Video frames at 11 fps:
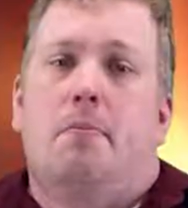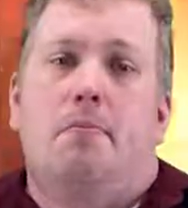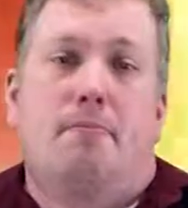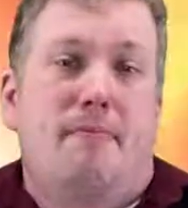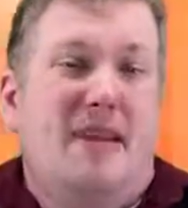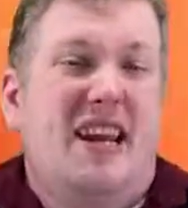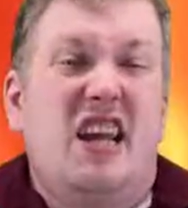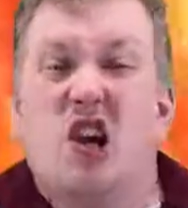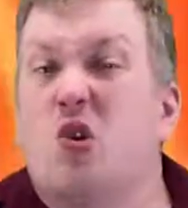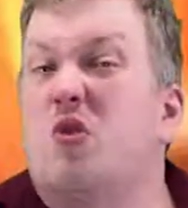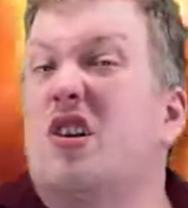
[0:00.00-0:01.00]

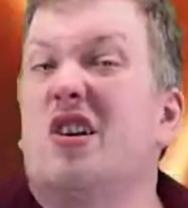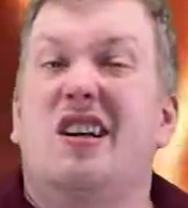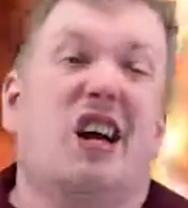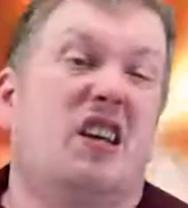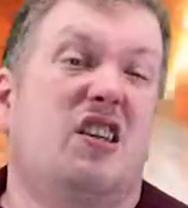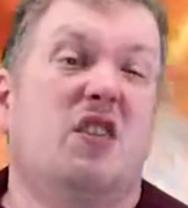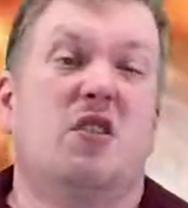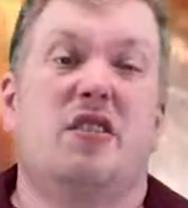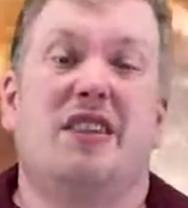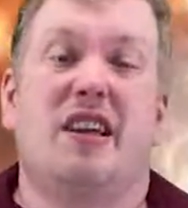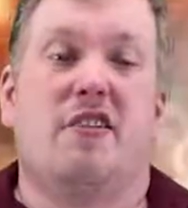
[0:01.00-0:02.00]
mediocre
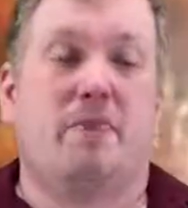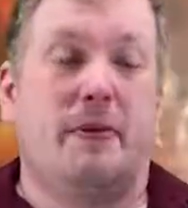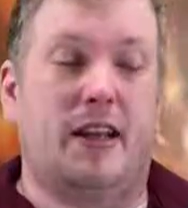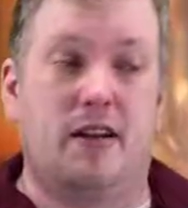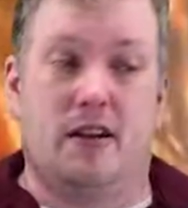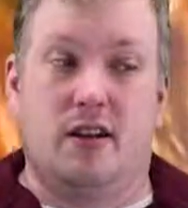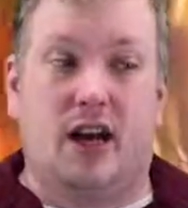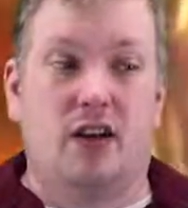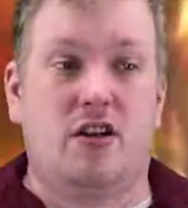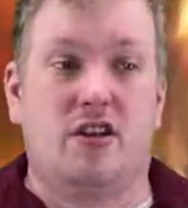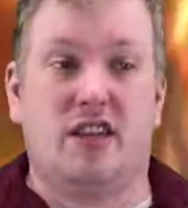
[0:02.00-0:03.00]
Doctors. There have been
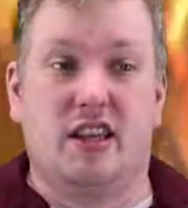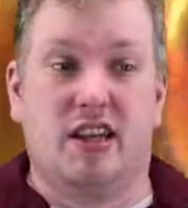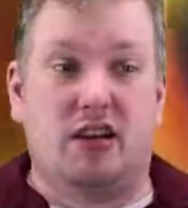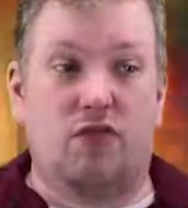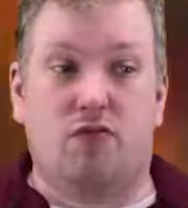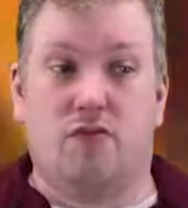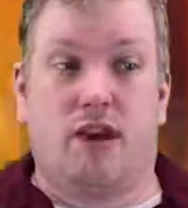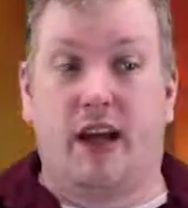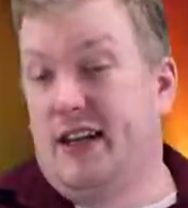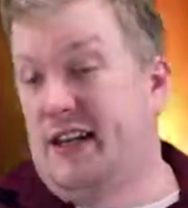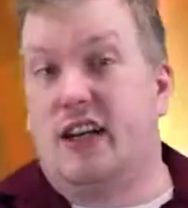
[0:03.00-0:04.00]
Doctors that didn't
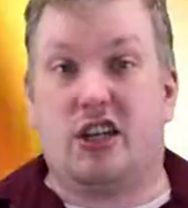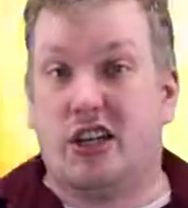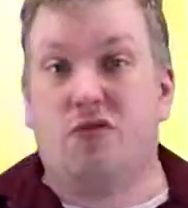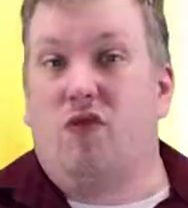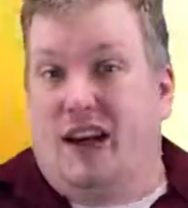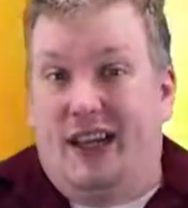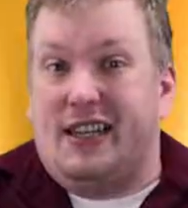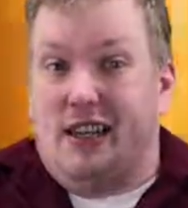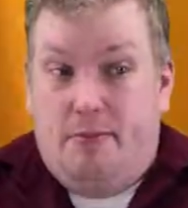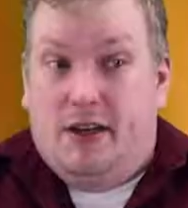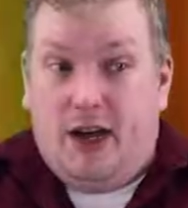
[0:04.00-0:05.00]
really
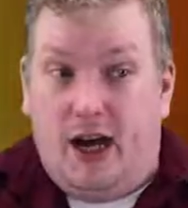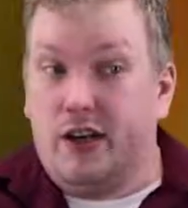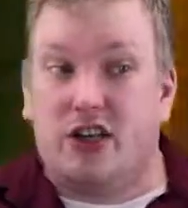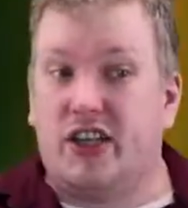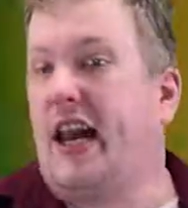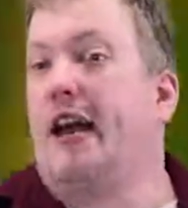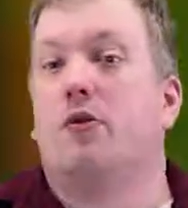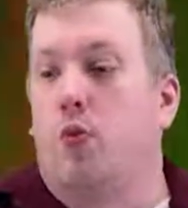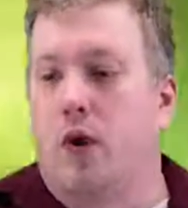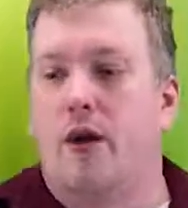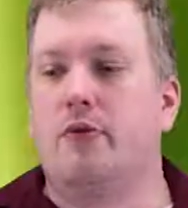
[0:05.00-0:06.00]
seem to
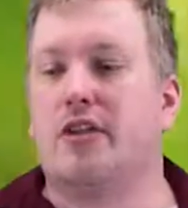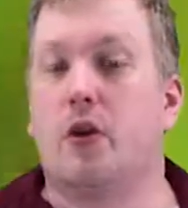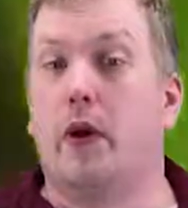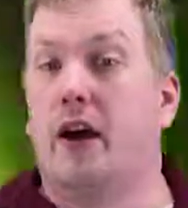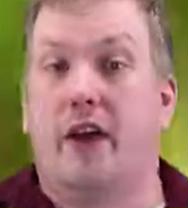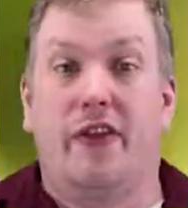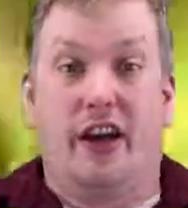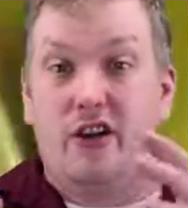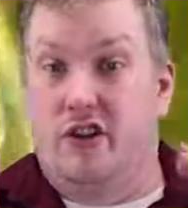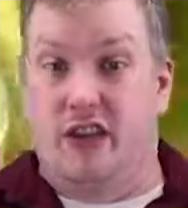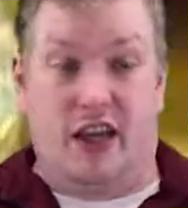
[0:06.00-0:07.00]
understand what was going on.
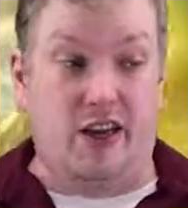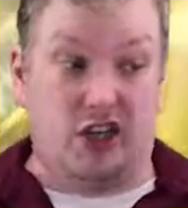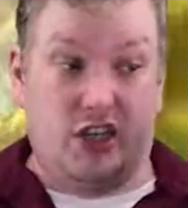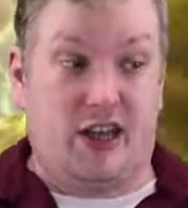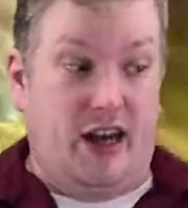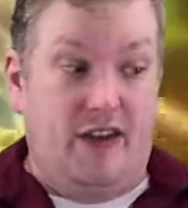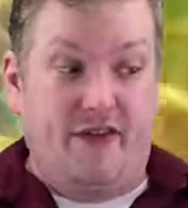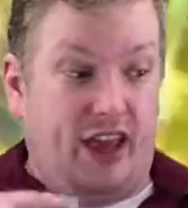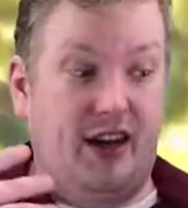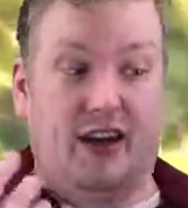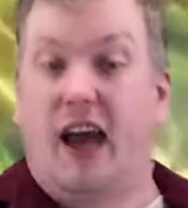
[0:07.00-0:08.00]
They just
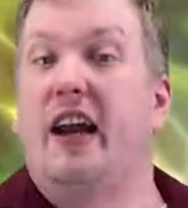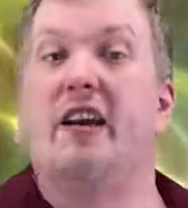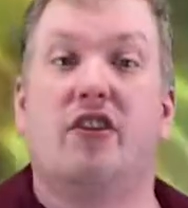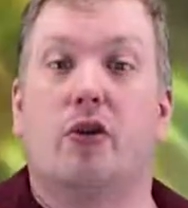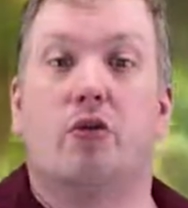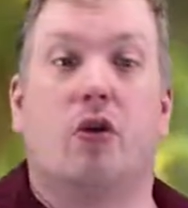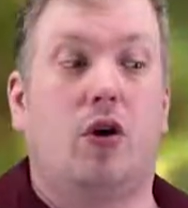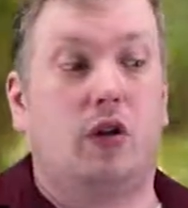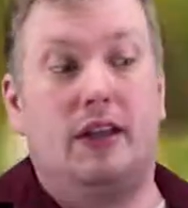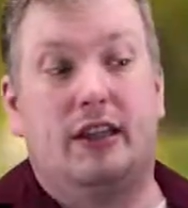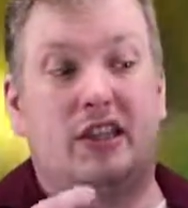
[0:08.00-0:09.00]
they liked the
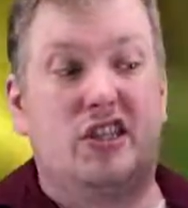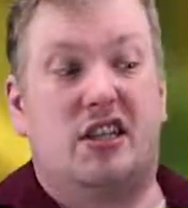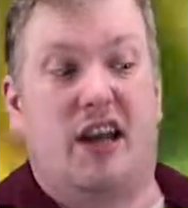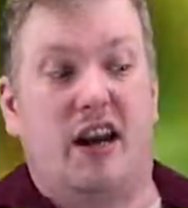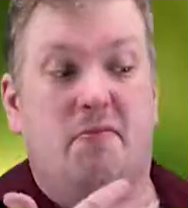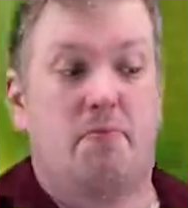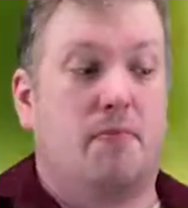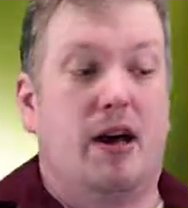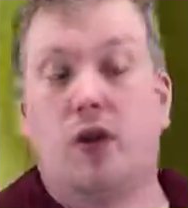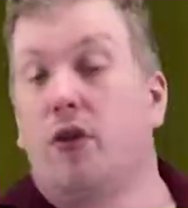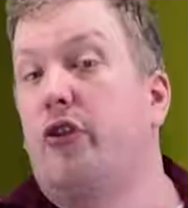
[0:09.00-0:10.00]
role and just kind of
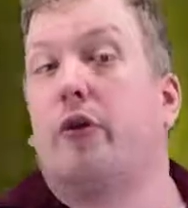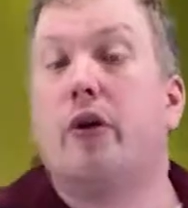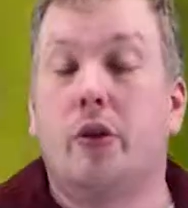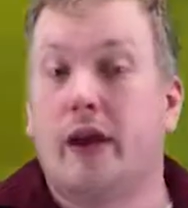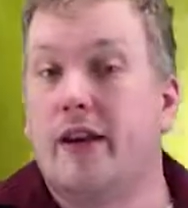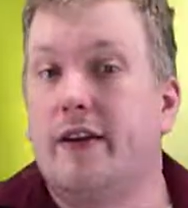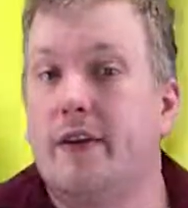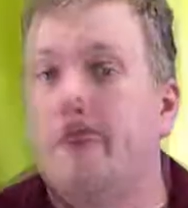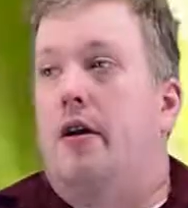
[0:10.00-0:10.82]
muddled through it.